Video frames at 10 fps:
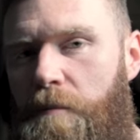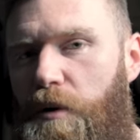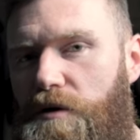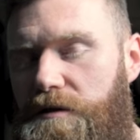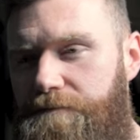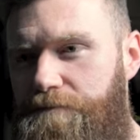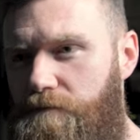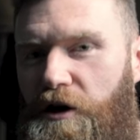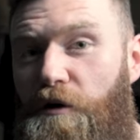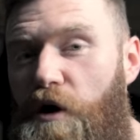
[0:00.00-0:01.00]
But
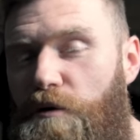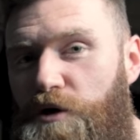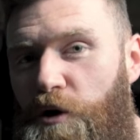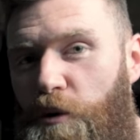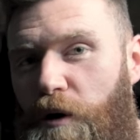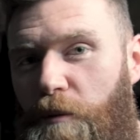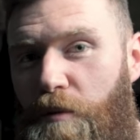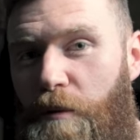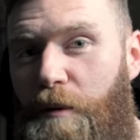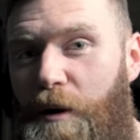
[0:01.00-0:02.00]
you know, those who are
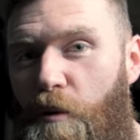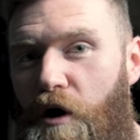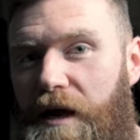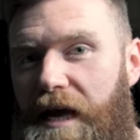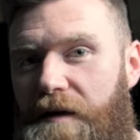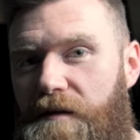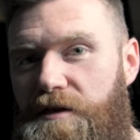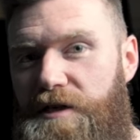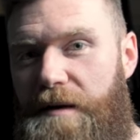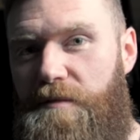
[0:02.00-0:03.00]
probably working in
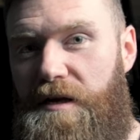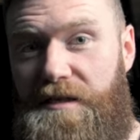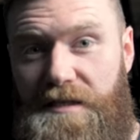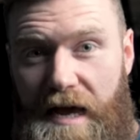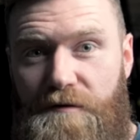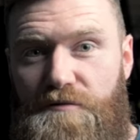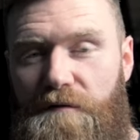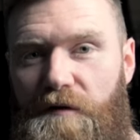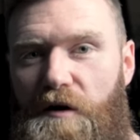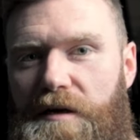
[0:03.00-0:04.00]
the gym that Steph is
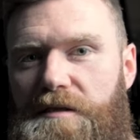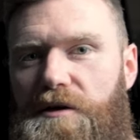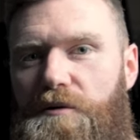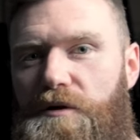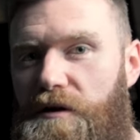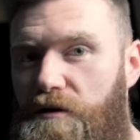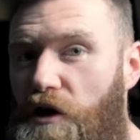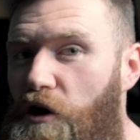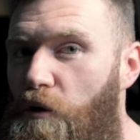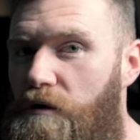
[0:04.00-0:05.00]
referring to,
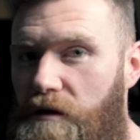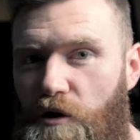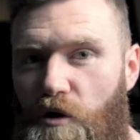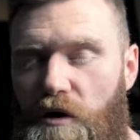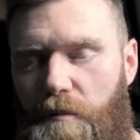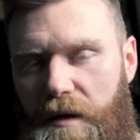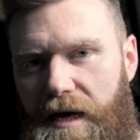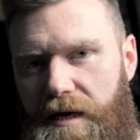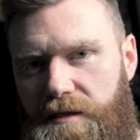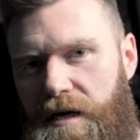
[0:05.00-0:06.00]
the youth, the younger
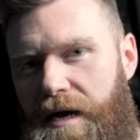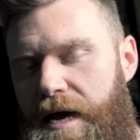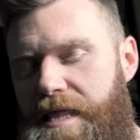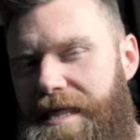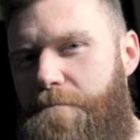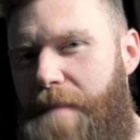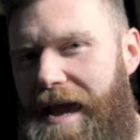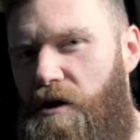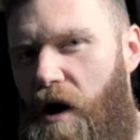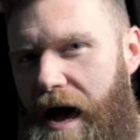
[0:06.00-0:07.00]
players, they
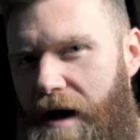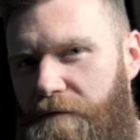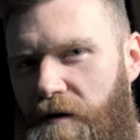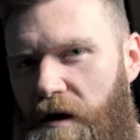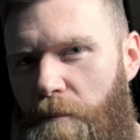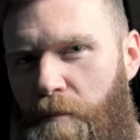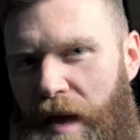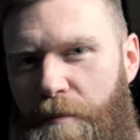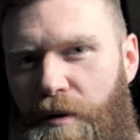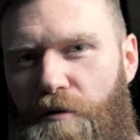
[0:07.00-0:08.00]
may not have
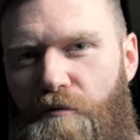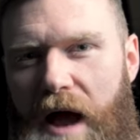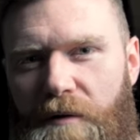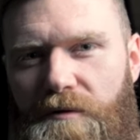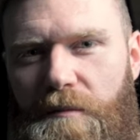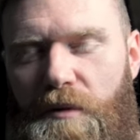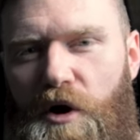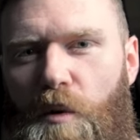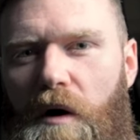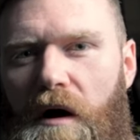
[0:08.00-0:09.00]
people around them
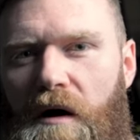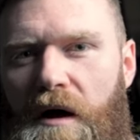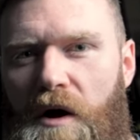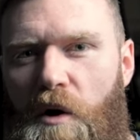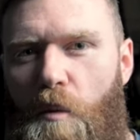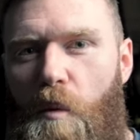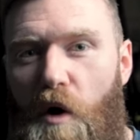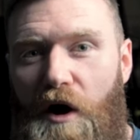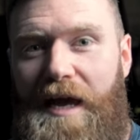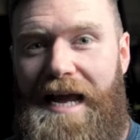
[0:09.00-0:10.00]
who are
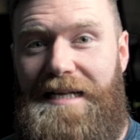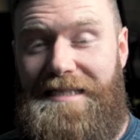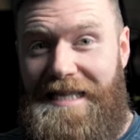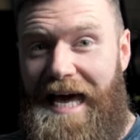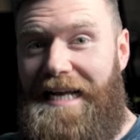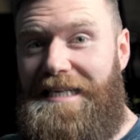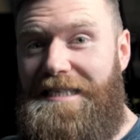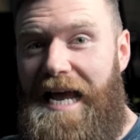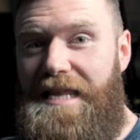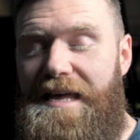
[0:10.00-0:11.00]
working to that
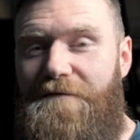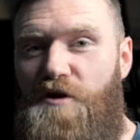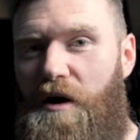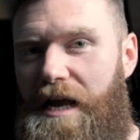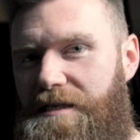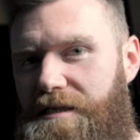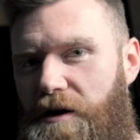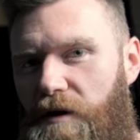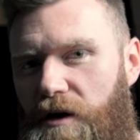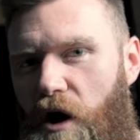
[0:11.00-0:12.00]
extent. They've not
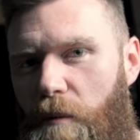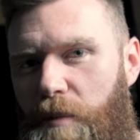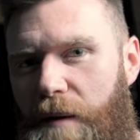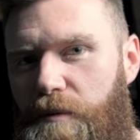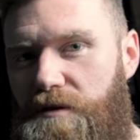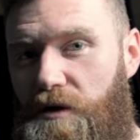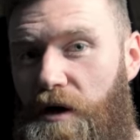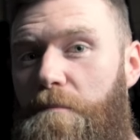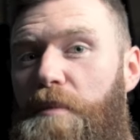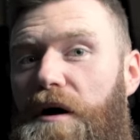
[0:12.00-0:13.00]
necessarily got people to
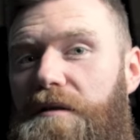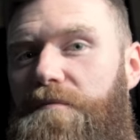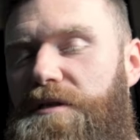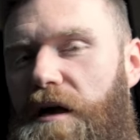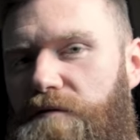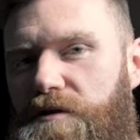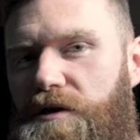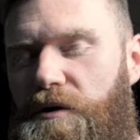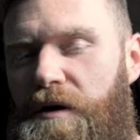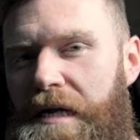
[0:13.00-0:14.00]
compare themselves
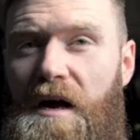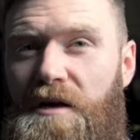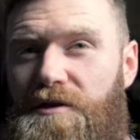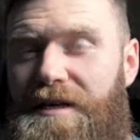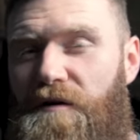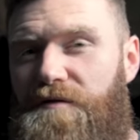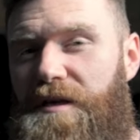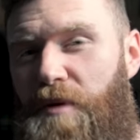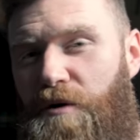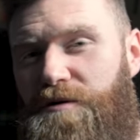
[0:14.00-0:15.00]
to. So this
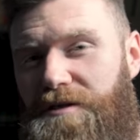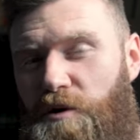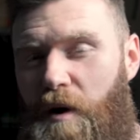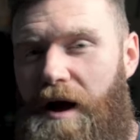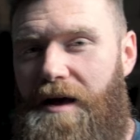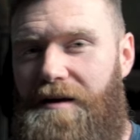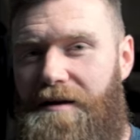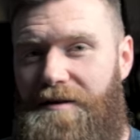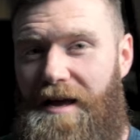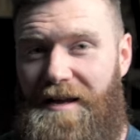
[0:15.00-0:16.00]
obviously poses quite
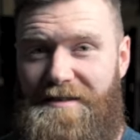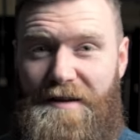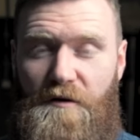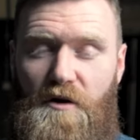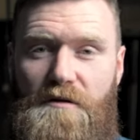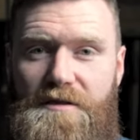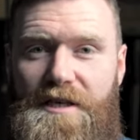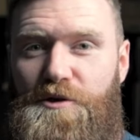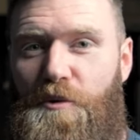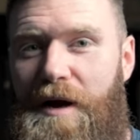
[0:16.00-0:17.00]
a difficult
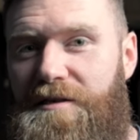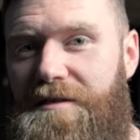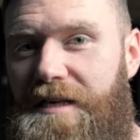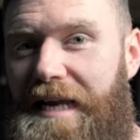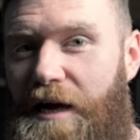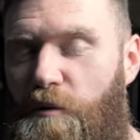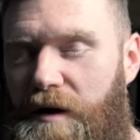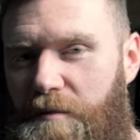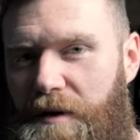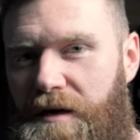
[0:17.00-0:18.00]
situation to deal
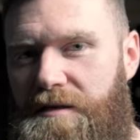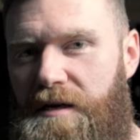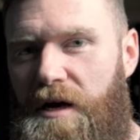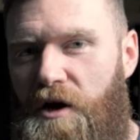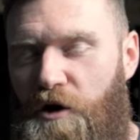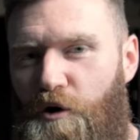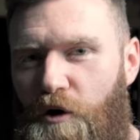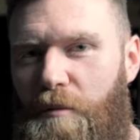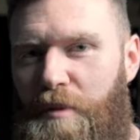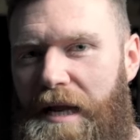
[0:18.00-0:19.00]
with, because
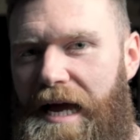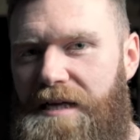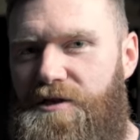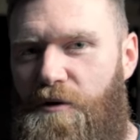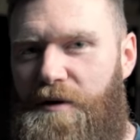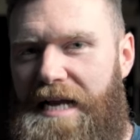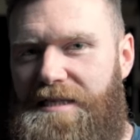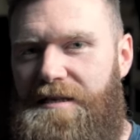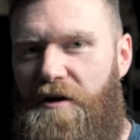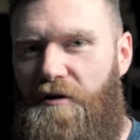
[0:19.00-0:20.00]
younger players don't
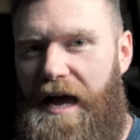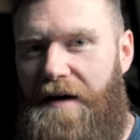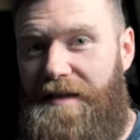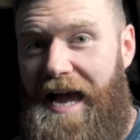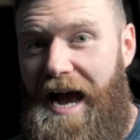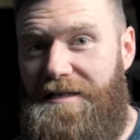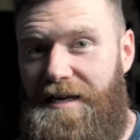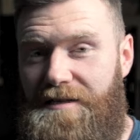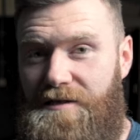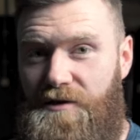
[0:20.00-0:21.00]
necessarily have the
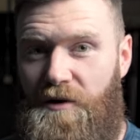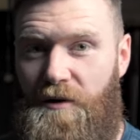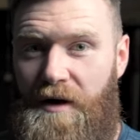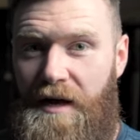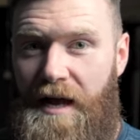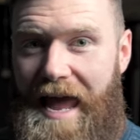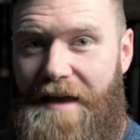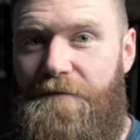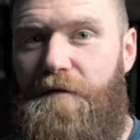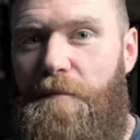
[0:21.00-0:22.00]
access to
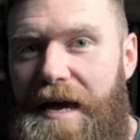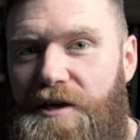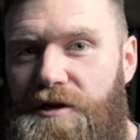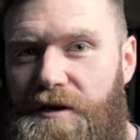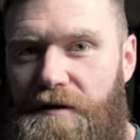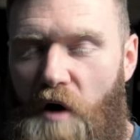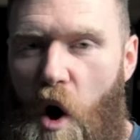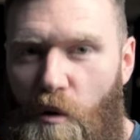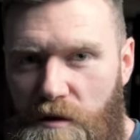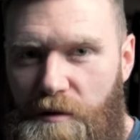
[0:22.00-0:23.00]
information of
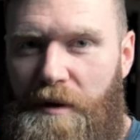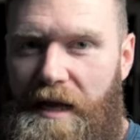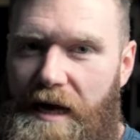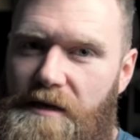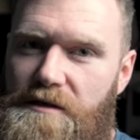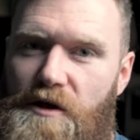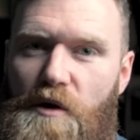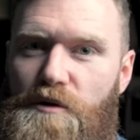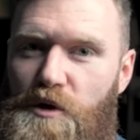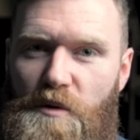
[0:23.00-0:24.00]
older players,
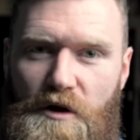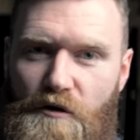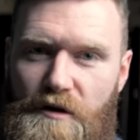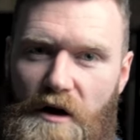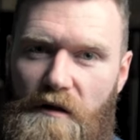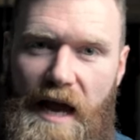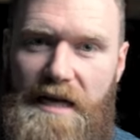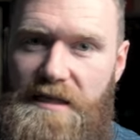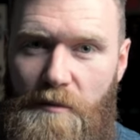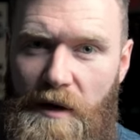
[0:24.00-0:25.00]
those who are currently on the
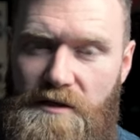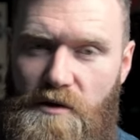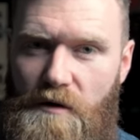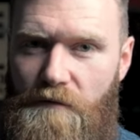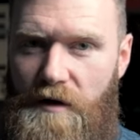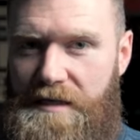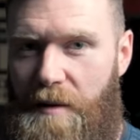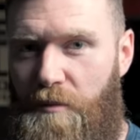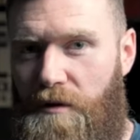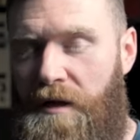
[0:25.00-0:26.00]
ATP tour, for
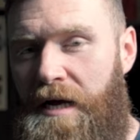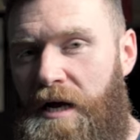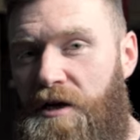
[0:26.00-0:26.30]
example.